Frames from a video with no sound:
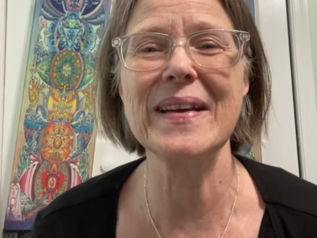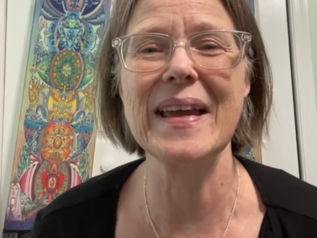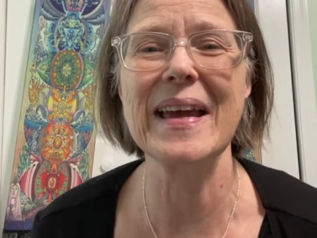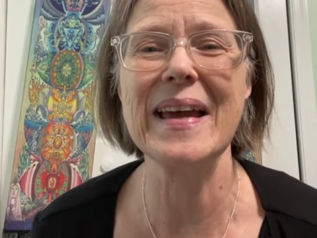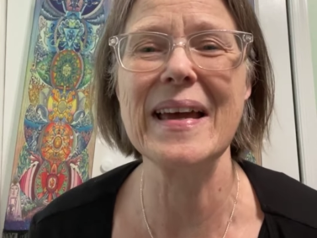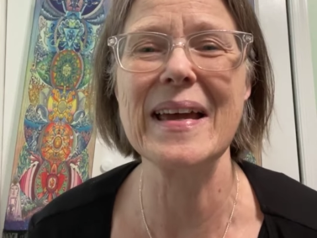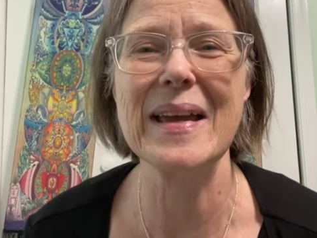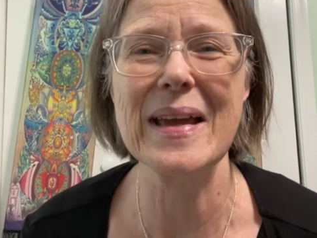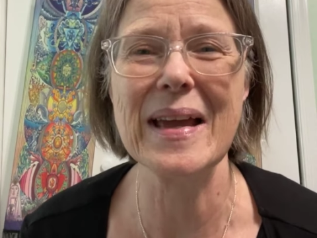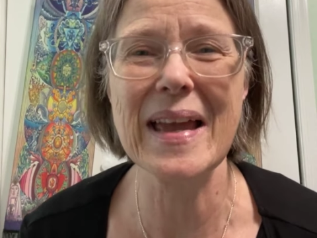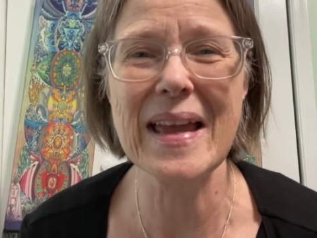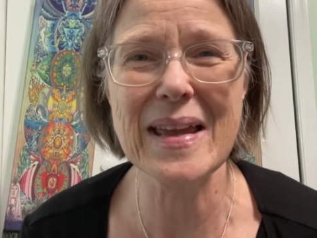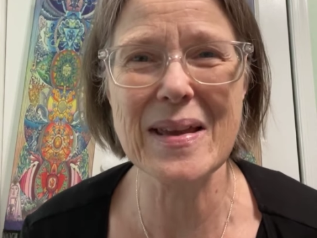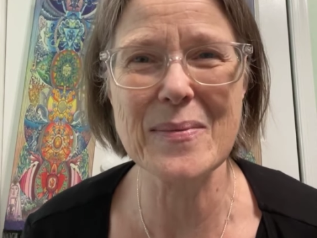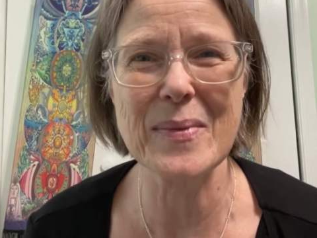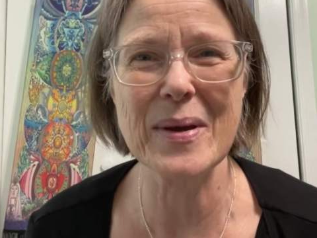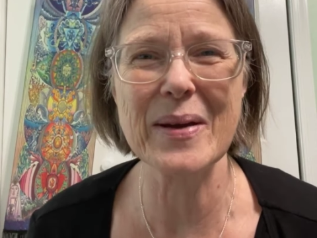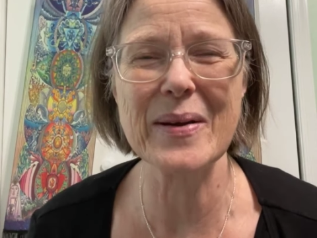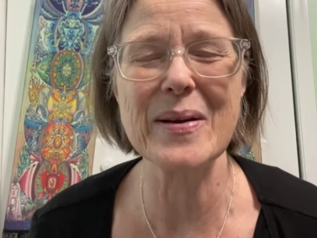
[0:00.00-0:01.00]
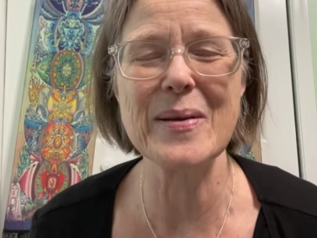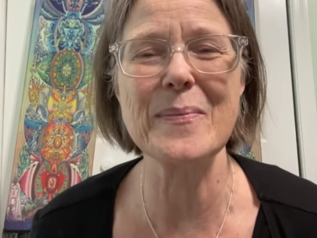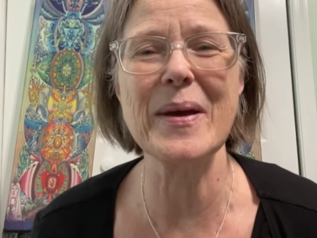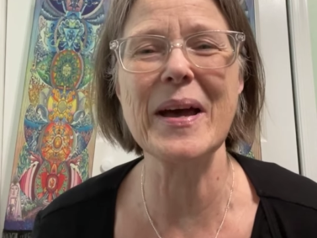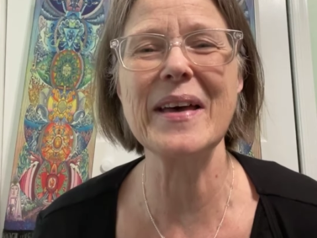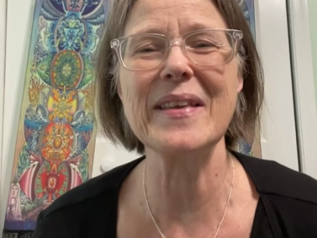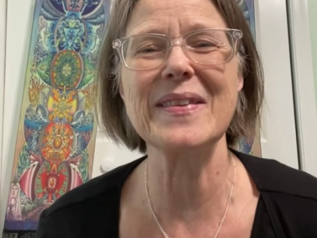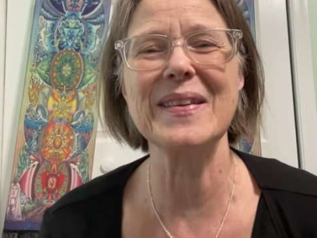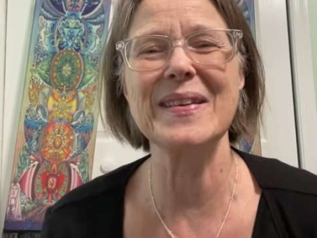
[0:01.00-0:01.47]
Okay. Hey, Mary
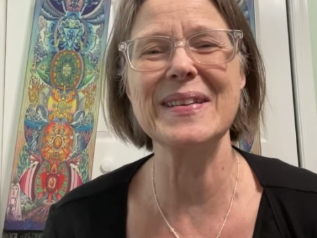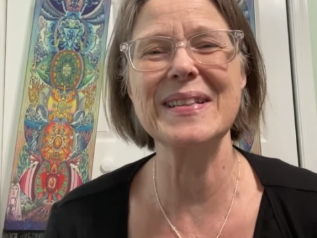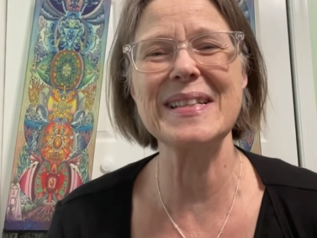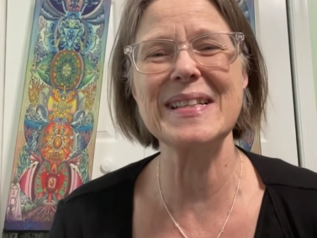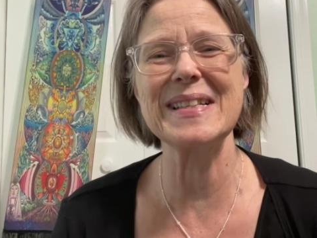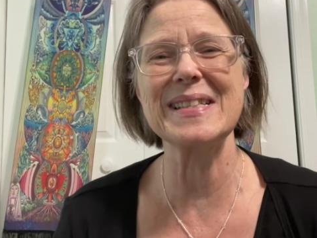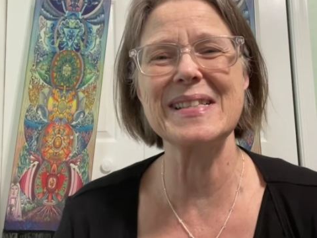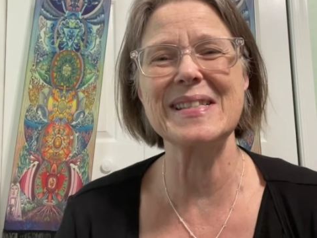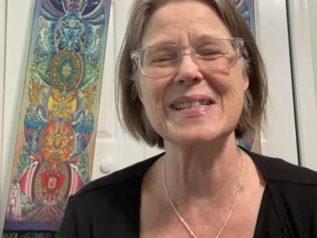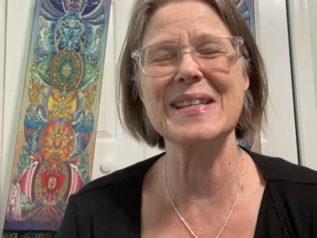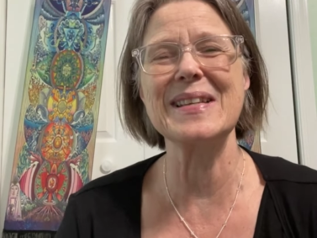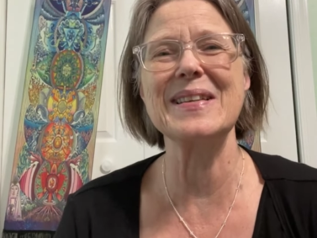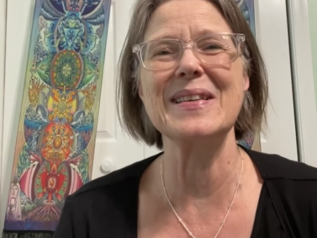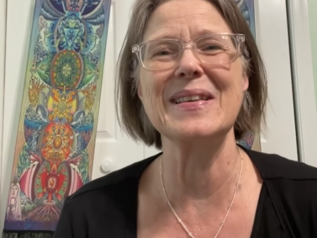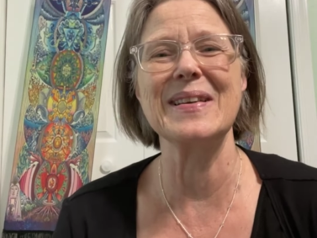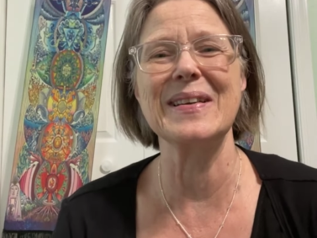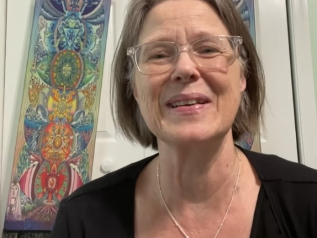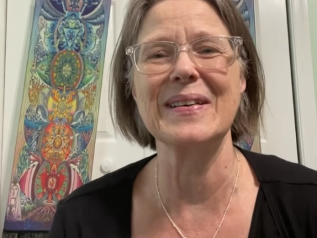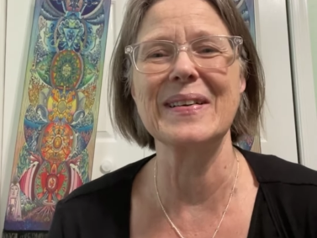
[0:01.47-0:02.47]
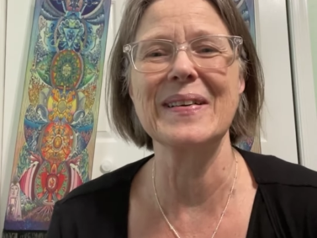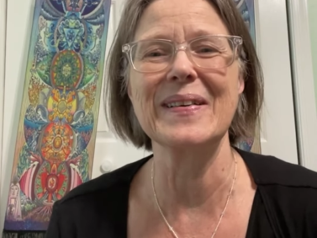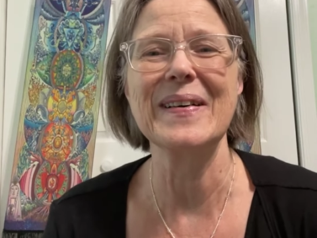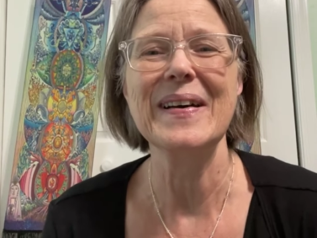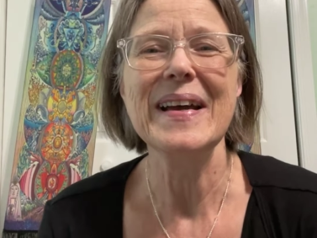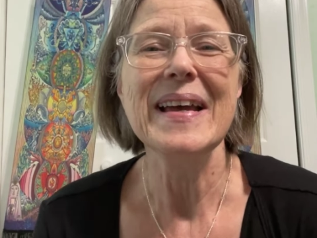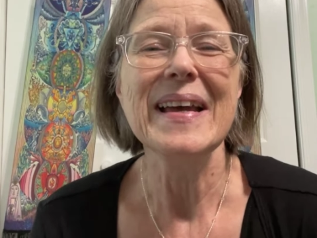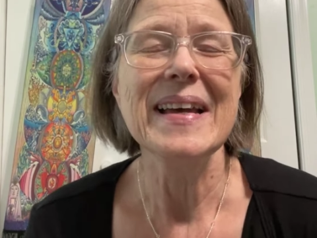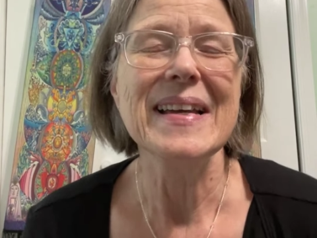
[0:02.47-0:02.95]
Beth. Good to see
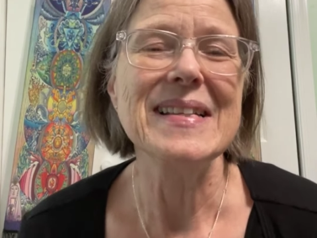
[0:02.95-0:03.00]
you.